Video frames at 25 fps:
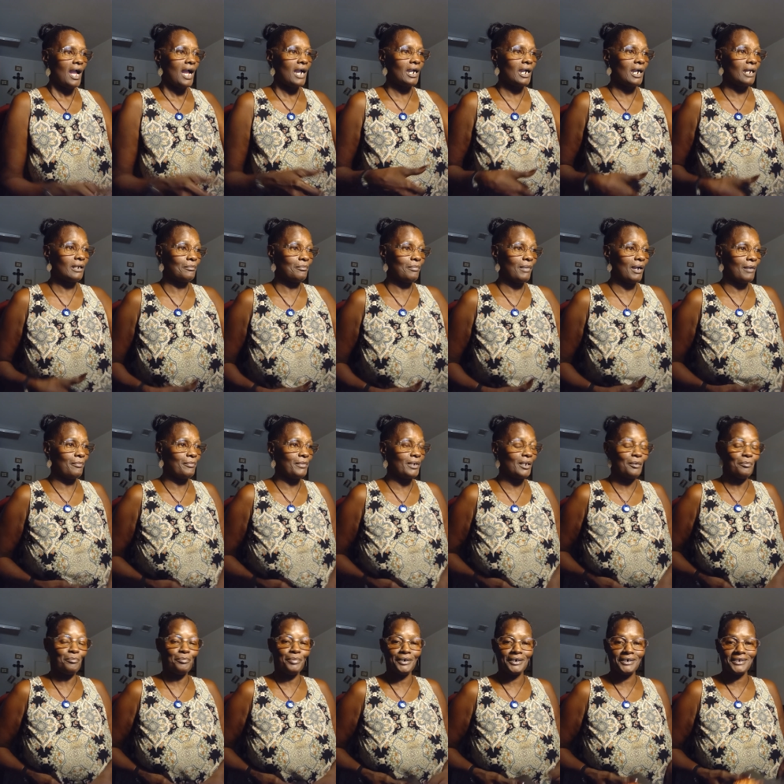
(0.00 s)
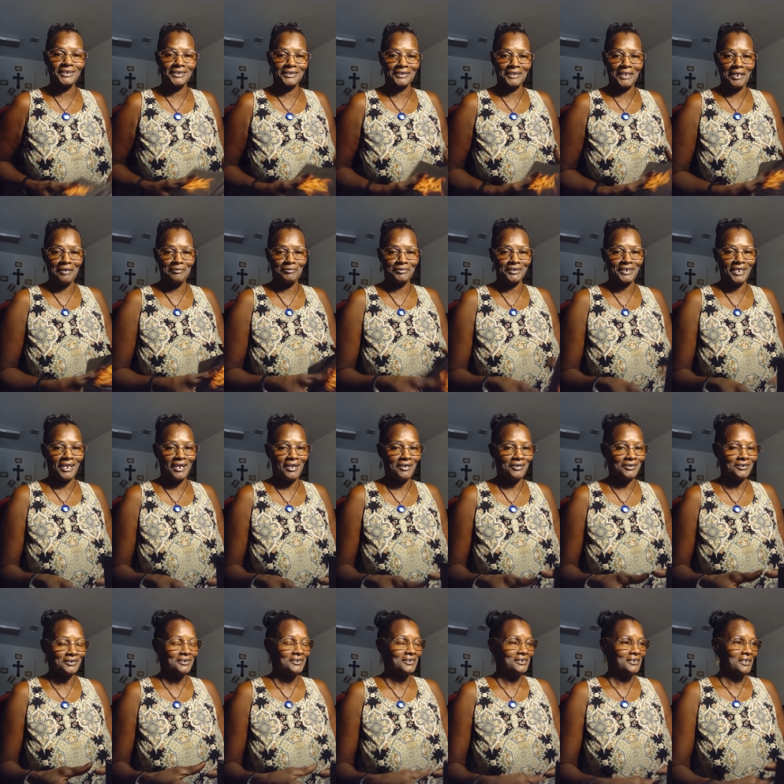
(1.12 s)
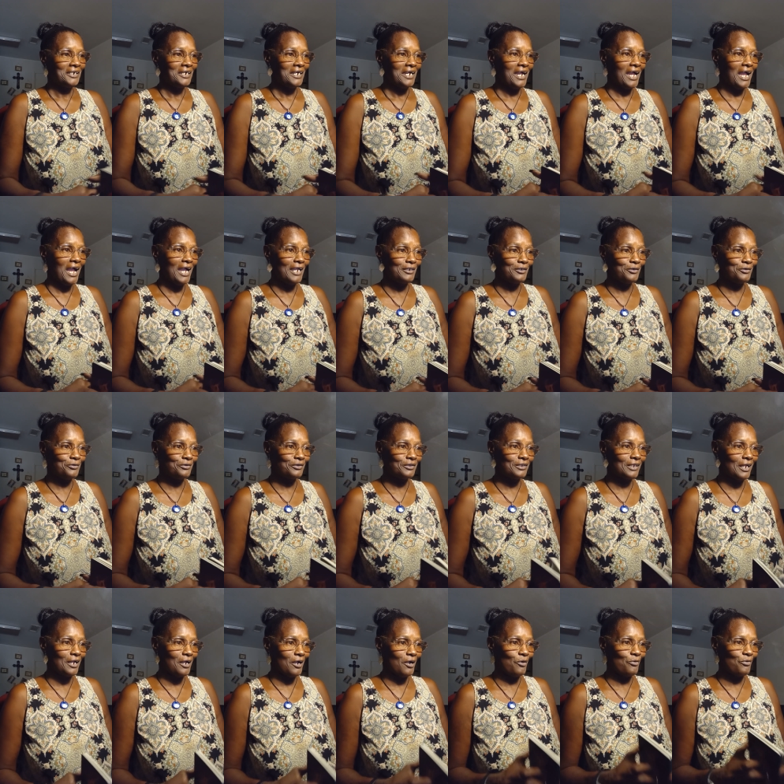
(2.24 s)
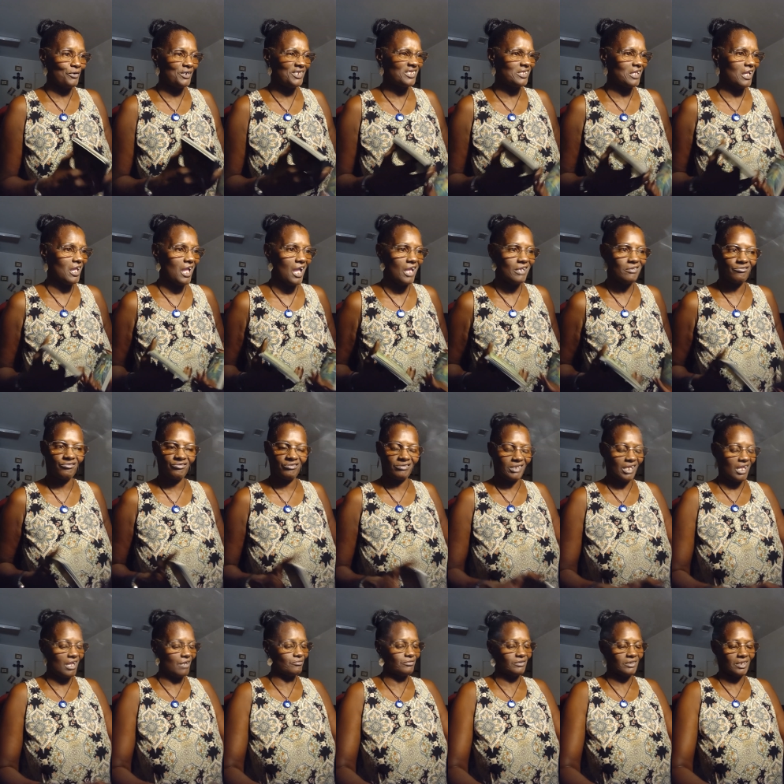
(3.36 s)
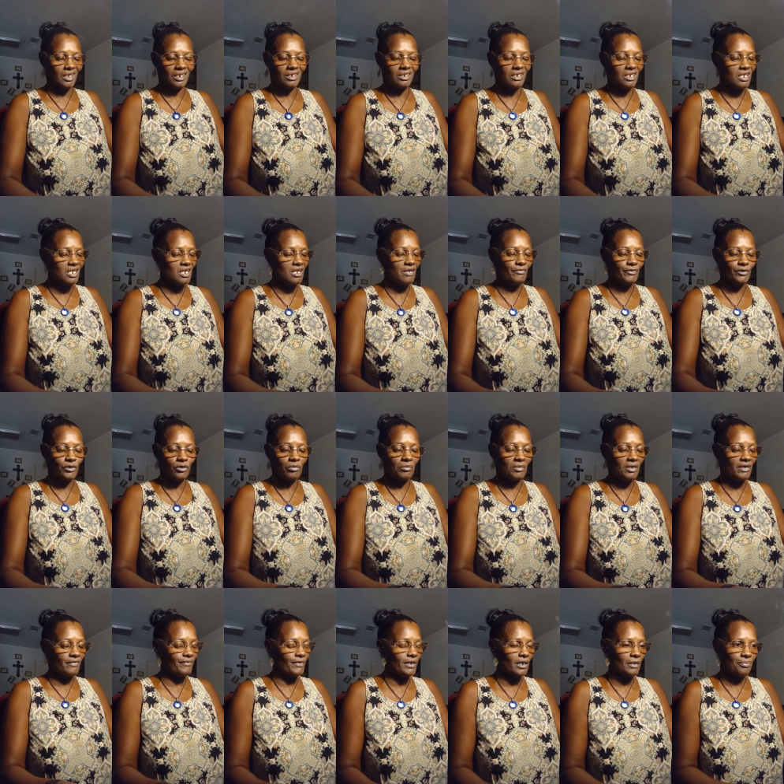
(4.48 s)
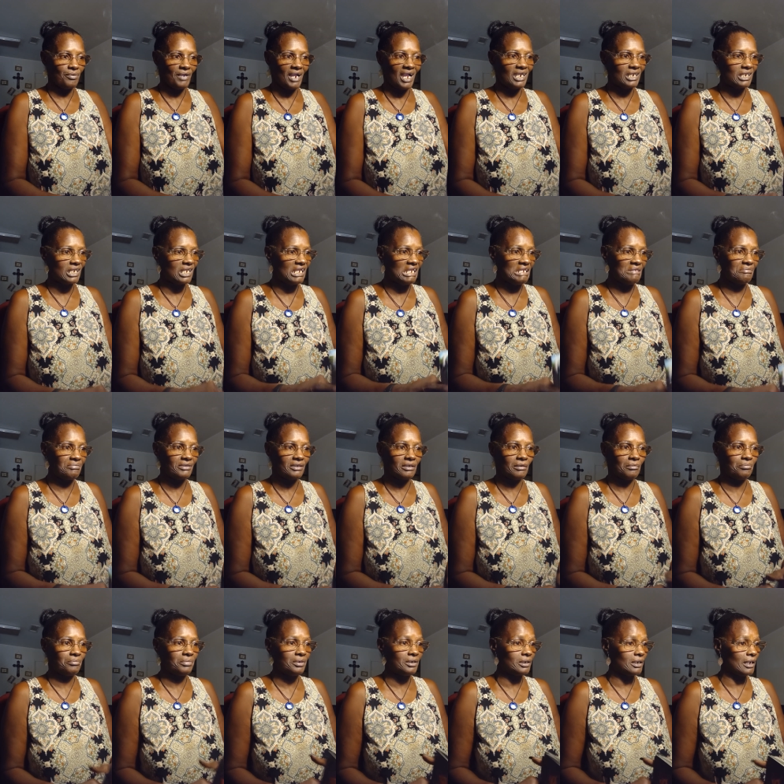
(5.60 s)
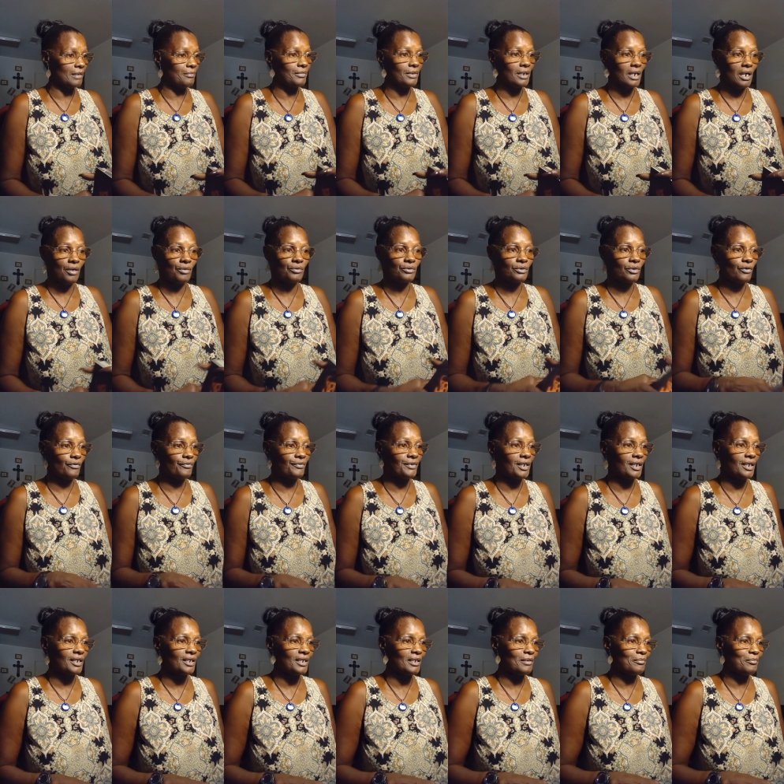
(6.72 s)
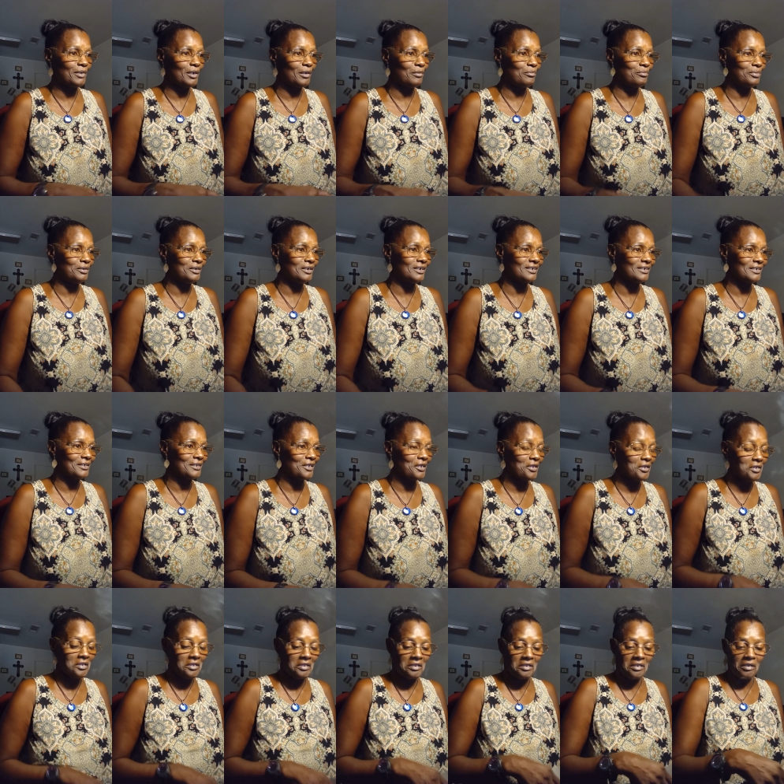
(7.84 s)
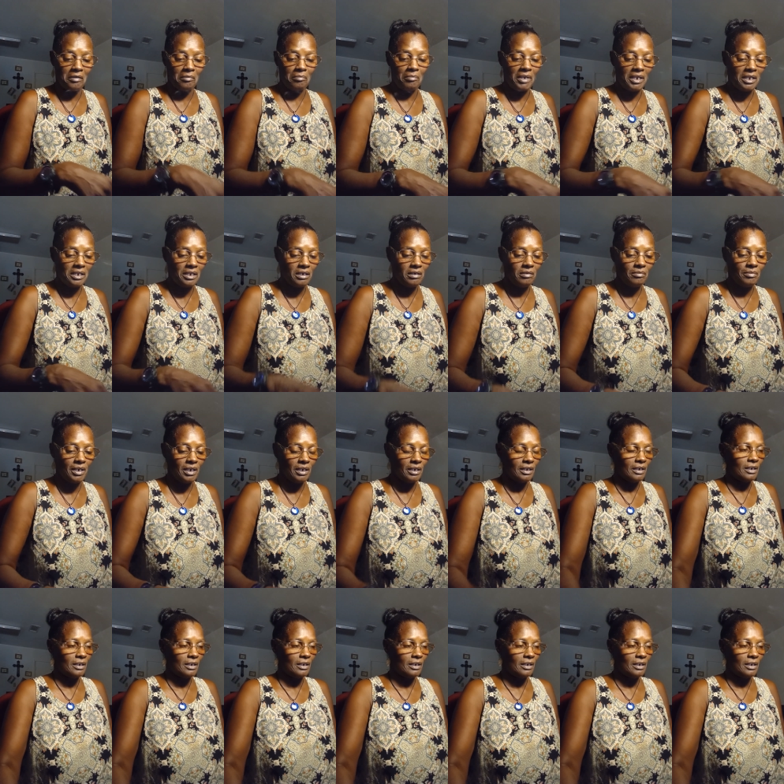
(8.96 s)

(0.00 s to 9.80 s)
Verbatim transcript: I got to buy me a book of stamps, y'all. I used to always have stamps. Ain't never no motherfucker I keeps the book. I'm going over and give me a book. Yeah, baby.